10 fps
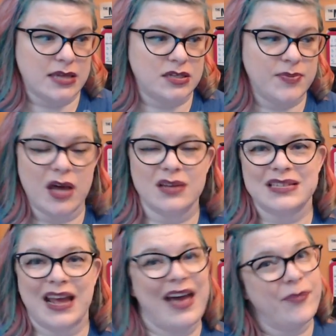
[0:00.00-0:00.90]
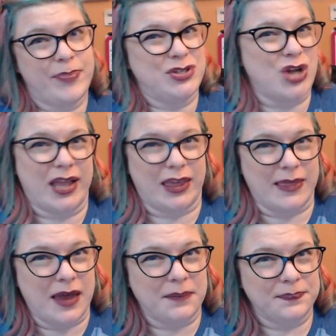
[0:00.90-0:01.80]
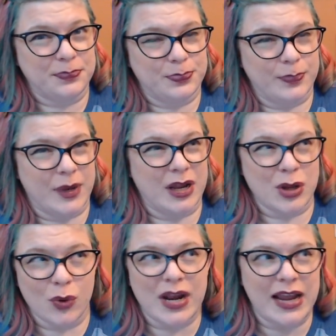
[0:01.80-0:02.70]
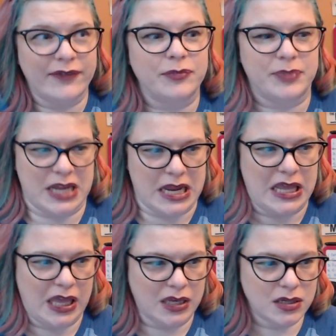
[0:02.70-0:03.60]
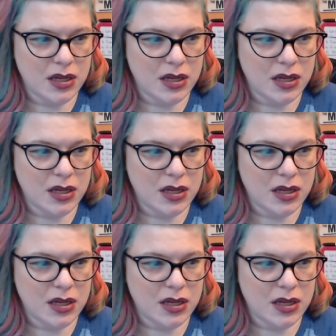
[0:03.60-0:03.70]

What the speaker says: to be honest, I haven't been tracking that, but I know that I haven't been hitting it.